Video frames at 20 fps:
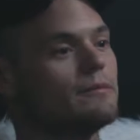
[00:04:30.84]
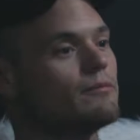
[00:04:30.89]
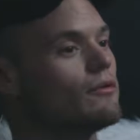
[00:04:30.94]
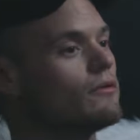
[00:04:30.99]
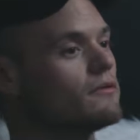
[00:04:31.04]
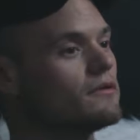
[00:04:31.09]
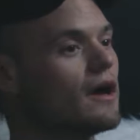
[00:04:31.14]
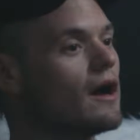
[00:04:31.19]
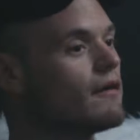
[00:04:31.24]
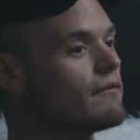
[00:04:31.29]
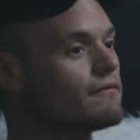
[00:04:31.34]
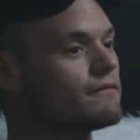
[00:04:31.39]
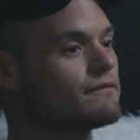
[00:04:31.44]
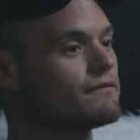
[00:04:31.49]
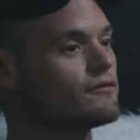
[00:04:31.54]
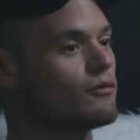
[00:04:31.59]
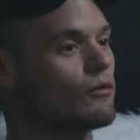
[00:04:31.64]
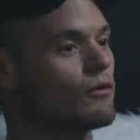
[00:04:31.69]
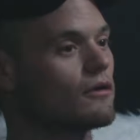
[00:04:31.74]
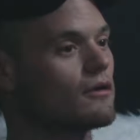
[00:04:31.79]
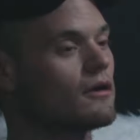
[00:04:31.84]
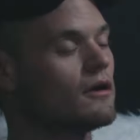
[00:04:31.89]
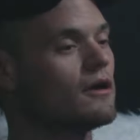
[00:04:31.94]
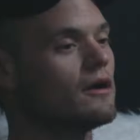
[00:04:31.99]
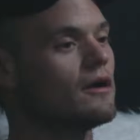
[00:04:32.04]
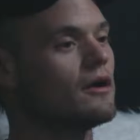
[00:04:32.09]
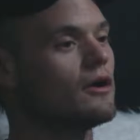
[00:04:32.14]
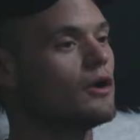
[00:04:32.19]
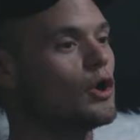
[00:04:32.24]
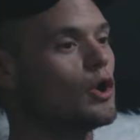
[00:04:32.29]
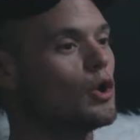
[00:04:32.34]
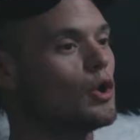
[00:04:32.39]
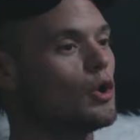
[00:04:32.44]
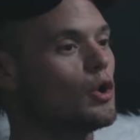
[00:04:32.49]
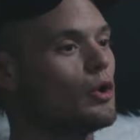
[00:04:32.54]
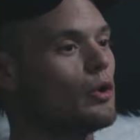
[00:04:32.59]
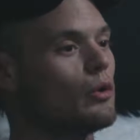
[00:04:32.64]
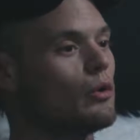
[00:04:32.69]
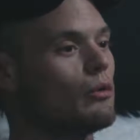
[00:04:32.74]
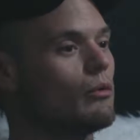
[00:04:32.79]
people left or
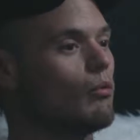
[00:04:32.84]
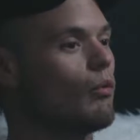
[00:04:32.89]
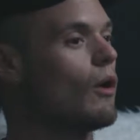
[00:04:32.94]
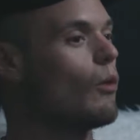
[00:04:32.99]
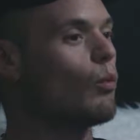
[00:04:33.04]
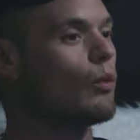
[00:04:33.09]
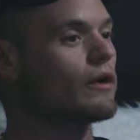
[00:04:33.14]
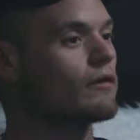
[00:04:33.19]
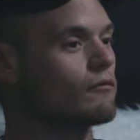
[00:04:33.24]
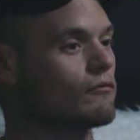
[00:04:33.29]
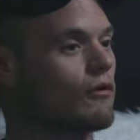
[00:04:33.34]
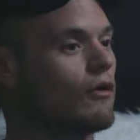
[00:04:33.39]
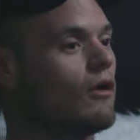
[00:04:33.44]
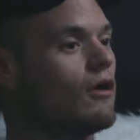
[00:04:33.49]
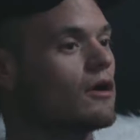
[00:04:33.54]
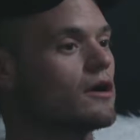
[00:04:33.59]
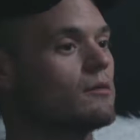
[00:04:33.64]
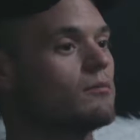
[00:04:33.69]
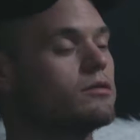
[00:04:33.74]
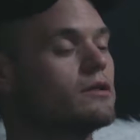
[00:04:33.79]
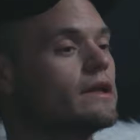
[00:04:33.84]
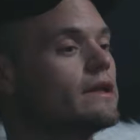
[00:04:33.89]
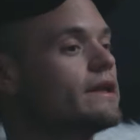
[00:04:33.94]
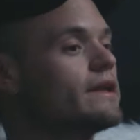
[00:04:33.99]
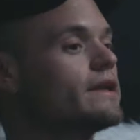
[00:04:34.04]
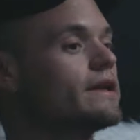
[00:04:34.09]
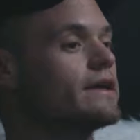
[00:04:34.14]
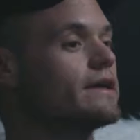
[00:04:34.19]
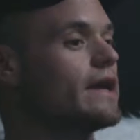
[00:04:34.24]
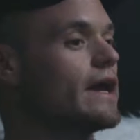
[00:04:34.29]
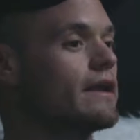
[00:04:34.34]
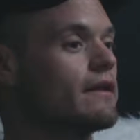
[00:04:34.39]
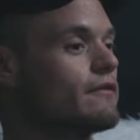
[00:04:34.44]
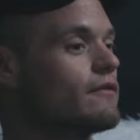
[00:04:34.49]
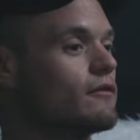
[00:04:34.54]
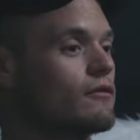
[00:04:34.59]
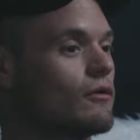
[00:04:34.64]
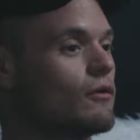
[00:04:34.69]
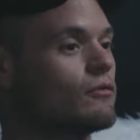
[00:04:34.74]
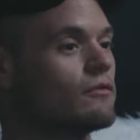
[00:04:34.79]
what went wrong completely negated
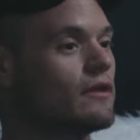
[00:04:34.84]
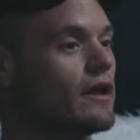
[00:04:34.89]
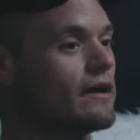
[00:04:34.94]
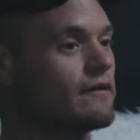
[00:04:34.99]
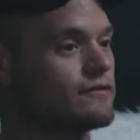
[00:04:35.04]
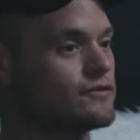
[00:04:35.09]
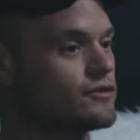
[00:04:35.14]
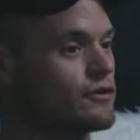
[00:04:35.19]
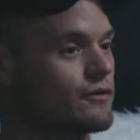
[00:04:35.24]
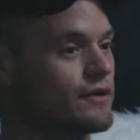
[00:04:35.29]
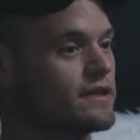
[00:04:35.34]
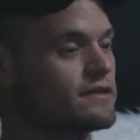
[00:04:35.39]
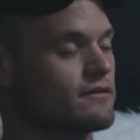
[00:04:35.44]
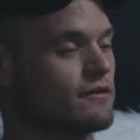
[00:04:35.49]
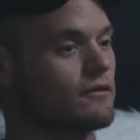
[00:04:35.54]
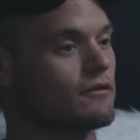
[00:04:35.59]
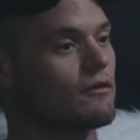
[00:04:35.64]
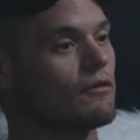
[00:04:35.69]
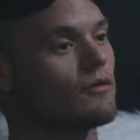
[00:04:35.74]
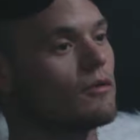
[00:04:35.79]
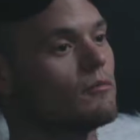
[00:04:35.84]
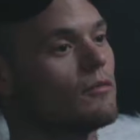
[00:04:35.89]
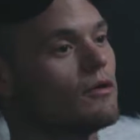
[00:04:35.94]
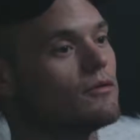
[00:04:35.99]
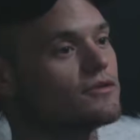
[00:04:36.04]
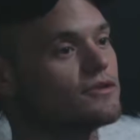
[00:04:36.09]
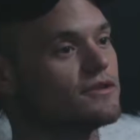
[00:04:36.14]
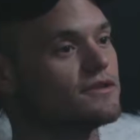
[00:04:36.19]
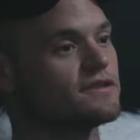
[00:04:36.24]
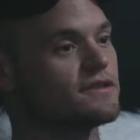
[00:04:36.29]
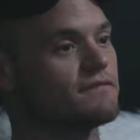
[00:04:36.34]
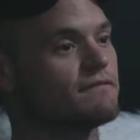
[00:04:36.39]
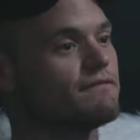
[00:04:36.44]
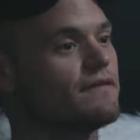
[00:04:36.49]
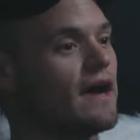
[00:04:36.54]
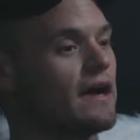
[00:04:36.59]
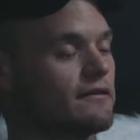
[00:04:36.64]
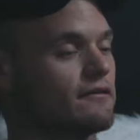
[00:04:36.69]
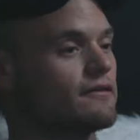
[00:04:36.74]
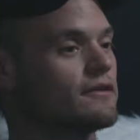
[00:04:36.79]
their own life journeys or their own emotions and
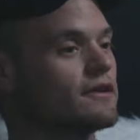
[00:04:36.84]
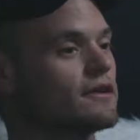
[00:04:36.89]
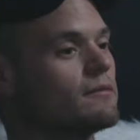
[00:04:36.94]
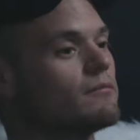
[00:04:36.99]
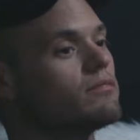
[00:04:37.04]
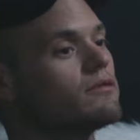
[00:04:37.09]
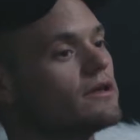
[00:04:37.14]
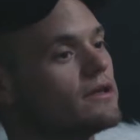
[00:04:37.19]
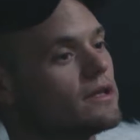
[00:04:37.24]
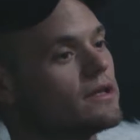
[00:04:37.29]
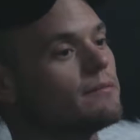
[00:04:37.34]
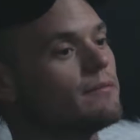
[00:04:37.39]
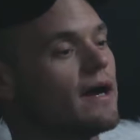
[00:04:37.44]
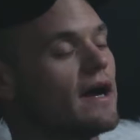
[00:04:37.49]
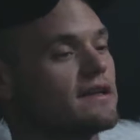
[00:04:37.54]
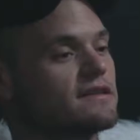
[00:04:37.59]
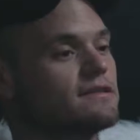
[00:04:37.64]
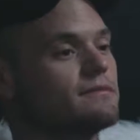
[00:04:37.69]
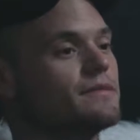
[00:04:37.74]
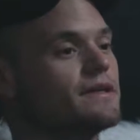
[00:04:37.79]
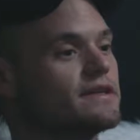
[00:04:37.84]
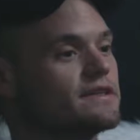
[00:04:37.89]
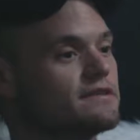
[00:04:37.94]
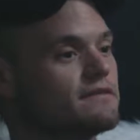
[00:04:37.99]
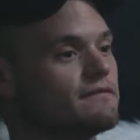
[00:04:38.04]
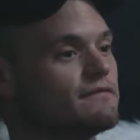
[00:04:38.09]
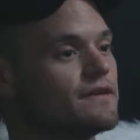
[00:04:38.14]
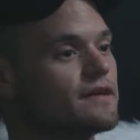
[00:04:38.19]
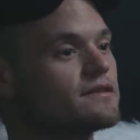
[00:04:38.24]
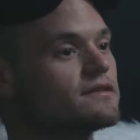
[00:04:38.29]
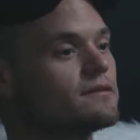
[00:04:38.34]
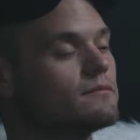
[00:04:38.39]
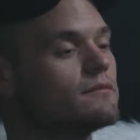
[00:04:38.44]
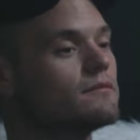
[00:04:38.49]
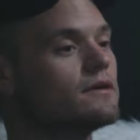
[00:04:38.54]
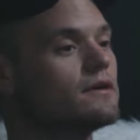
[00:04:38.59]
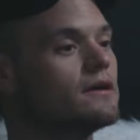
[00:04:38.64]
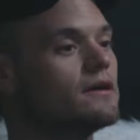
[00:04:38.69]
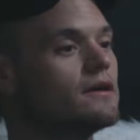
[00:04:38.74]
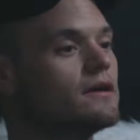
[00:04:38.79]
factored it completely back to me as a victim.
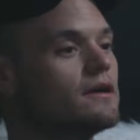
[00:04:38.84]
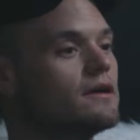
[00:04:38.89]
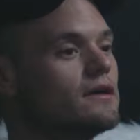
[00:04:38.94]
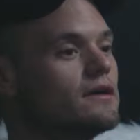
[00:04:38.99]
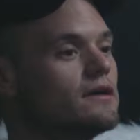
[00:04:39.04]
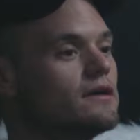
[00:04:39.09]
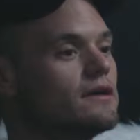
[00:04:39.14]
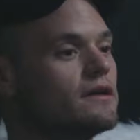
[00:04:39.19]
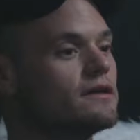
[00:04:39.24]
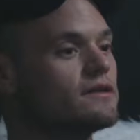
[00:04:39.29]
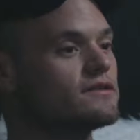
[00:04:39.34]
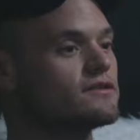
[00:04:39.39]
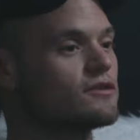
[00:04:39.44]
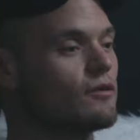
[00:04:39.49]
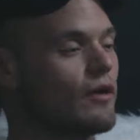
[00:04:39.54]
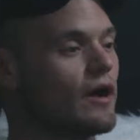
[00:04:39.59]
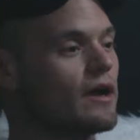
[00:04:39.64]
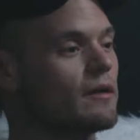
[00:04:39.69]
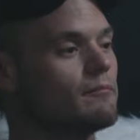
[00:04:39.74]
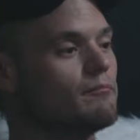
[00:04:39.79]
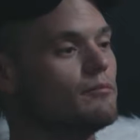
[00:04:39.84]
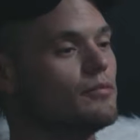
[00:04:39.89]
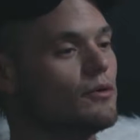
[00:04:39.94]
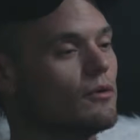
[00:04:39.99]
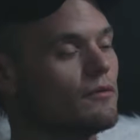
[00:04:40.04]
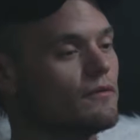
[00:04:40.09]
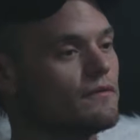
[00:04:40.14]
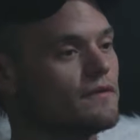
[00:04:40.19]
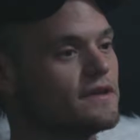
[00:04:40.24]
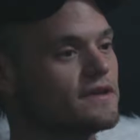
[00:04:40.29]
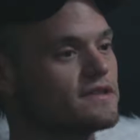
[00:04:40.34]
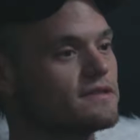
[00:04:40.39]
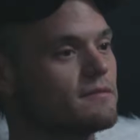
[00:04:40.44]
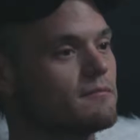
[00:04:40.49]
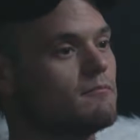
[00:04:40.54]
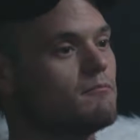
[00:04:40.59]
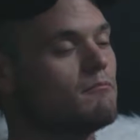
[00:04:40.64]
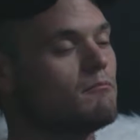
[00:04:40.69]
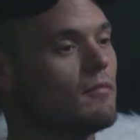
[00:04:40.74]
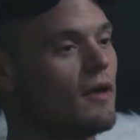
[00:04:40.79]
And so I had built this
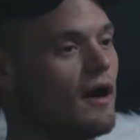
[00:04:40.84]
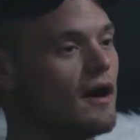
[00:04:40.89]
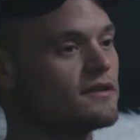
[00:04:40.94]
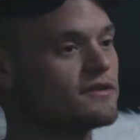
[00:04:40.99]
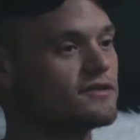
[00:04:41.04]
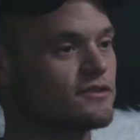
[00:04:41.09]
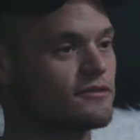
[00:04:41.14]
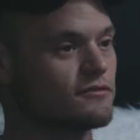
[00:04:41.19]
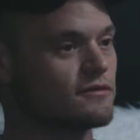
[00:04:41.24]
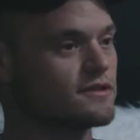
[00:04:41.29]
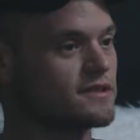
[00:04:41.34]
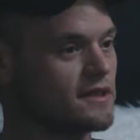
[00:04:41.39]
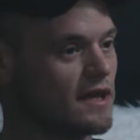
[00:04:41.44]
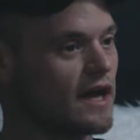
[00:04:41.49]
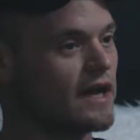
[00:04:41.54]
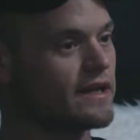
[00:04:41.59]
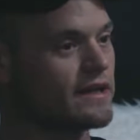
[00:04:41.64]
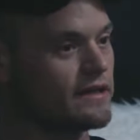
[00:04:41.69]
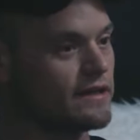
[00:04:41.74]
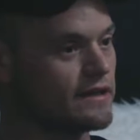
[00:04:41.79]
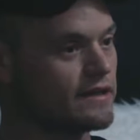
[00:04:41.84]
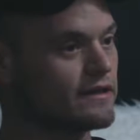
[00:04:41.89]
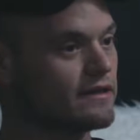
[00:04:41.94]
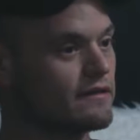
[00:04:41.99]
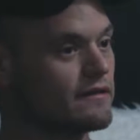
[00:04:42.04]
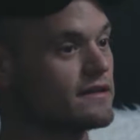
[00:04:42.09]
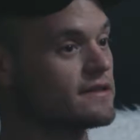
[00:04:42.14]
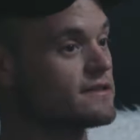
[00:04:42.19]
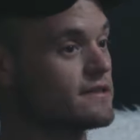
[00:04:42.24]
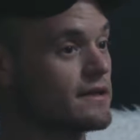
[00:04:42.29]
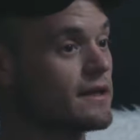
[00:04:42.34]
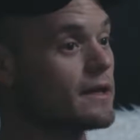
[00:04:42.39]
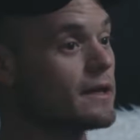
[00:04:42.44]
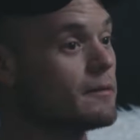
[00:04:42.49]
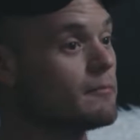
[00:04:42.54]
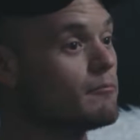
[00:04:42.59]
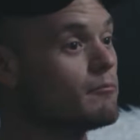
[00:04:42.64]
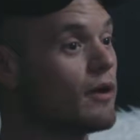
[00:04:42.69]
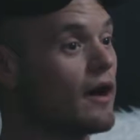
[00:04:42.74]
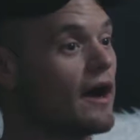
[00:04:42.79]
monstrous idea, this
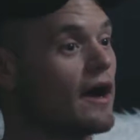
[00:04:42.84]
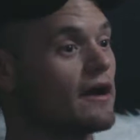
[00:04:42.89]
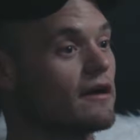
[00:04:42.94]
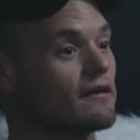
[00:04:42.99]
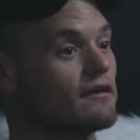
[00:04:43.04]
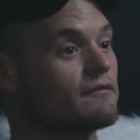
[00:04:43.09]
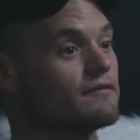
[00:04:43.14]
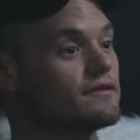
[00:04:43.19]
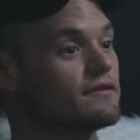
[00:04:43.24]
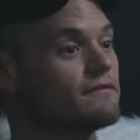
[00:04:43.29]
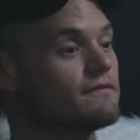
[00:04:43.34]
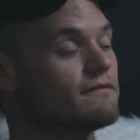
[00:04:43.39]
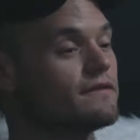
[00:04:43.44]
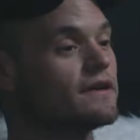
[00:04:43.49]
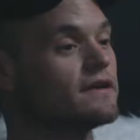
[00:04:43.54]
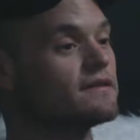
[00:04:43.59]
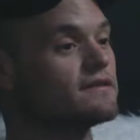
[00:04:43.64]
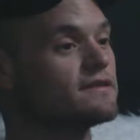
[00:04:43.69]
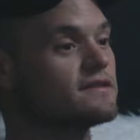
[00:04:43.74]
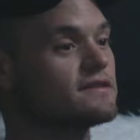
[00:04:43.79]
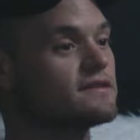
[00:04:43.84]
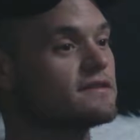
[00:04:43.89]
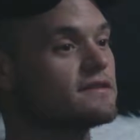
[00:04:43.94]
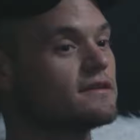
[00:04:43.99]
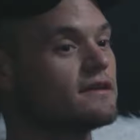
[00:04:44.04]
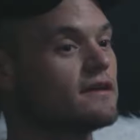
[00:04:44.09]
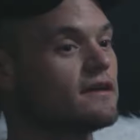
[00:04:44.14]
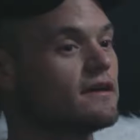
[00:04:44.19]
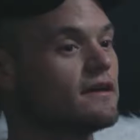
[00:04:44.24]
empire of defense